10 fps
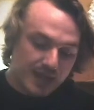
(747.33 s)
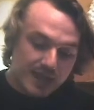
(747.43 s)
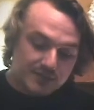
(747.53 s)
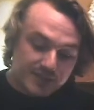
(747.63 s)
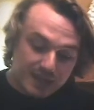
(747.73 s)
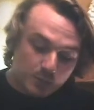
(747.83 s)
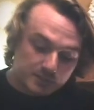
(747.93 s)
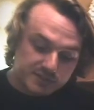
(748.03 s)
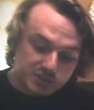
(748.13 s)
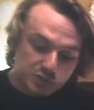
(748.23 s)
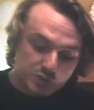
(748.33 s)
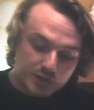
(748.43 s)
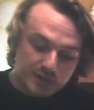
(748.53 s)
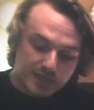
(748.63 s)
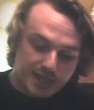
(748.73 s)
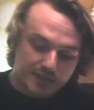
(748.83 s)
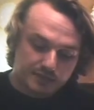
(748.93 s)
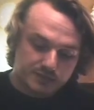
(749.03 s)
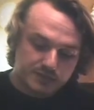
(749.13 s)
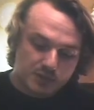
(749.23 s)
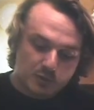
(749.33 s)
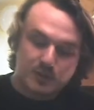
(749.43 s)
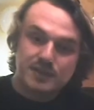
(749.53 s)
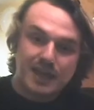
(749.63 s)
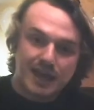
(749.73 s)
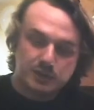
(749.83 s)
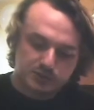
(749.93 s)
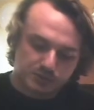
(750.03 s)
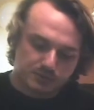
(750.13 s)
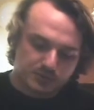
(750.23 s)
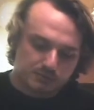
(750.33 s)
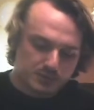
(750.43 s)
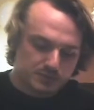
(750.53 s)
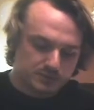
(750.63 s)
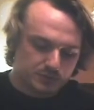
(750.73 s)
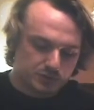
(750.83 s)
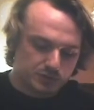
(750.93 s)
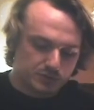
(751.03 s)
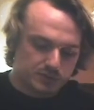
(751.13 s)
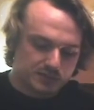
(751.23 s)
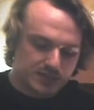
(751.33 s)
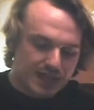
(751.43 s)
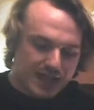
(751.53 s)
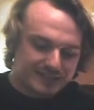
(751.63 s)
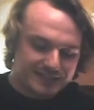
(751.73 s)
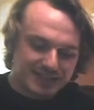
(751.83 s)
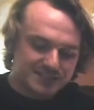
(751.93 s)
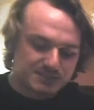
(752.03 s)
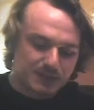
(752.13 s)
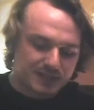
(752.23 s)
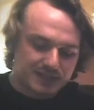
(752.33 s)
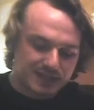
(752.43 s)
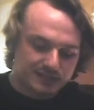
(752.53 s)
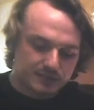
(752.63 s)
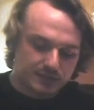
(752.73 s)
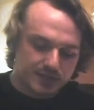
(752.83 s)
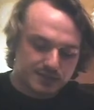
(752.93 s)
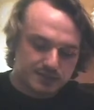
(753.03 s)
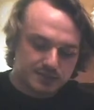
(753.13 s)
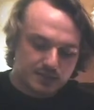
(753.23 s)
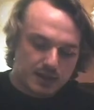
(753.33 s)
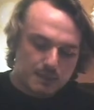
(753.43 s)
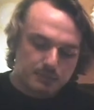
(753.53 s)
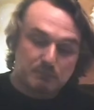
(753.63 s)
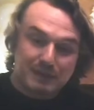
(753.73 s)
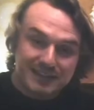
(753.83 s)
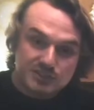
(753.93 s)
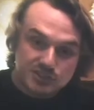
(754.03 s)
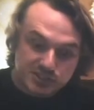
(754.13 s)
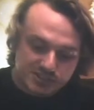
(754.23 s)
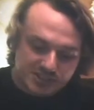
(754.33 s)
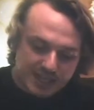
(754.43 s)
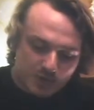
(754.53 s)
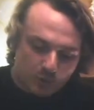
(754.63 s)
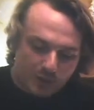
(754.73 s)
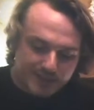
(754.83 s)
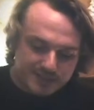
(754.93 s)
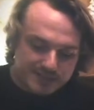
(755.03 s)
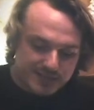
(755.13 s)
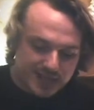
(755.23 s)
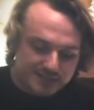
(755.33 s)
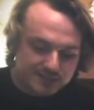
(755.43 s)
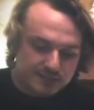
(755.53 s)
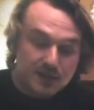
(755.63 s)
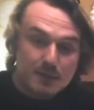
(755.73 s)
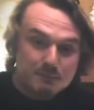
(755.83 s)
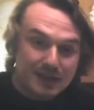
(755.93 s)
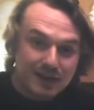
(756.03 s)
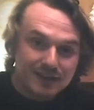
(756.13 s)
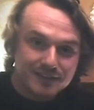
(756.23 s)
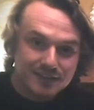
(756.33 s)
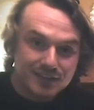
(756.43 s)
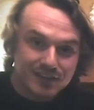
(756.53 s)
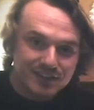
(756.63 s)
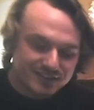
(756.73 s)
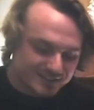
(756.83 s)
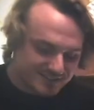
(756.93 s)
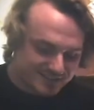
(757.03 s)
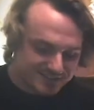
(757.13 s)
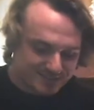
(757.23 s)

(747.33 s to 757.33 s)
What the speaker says: They wanted to join the elves when they held up the beautiful shoes and danced by the candlelight, but managed to stay quiet and hidden behind the curtains.